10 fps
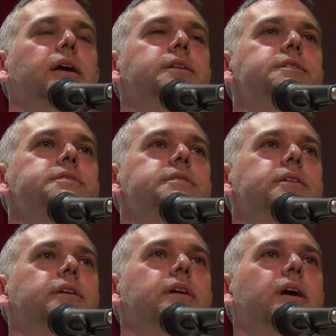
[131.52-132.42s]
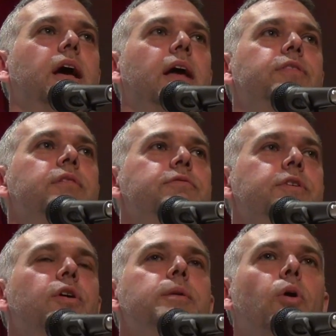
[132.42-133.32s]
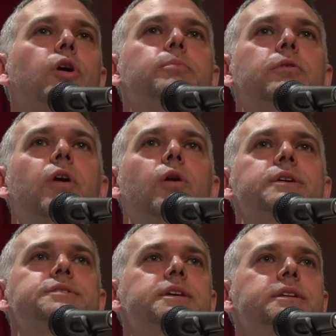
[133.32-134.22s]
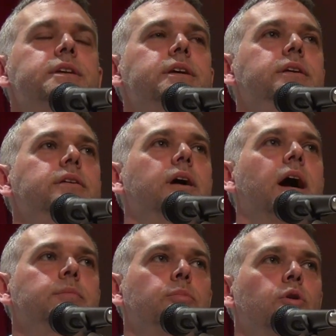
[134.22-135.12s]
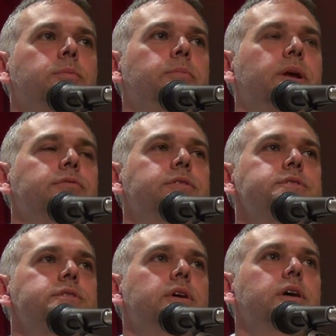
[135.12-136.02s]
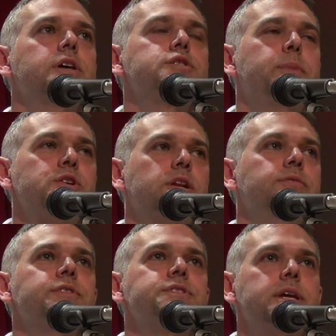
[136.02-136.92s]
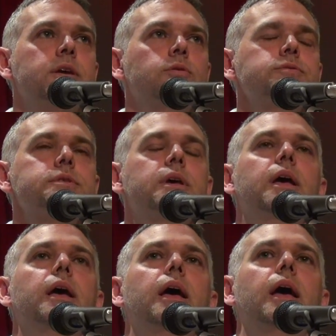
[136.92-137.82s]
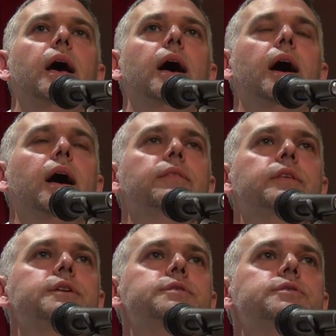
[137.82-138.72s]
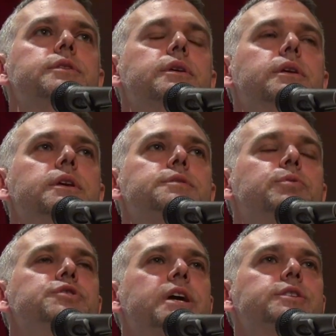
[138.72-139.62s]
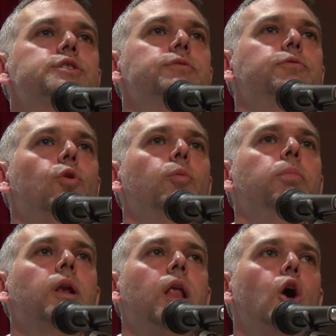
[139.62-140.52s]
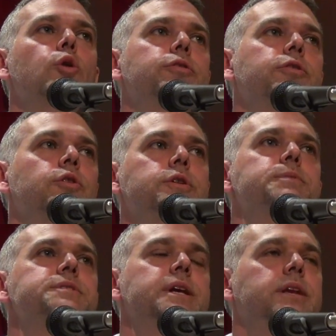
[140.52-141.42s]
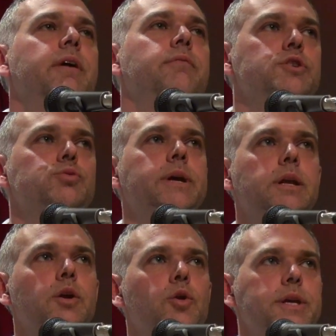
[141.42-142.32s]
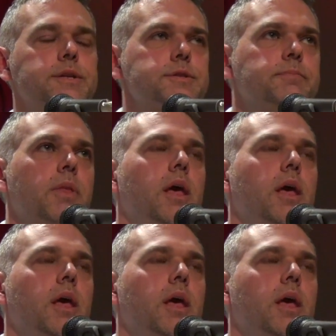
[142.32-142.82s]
it is at the very bottom of OECD unemployment benefits, especially for singles, that it is projected to fall below 30% of average weekly earnings.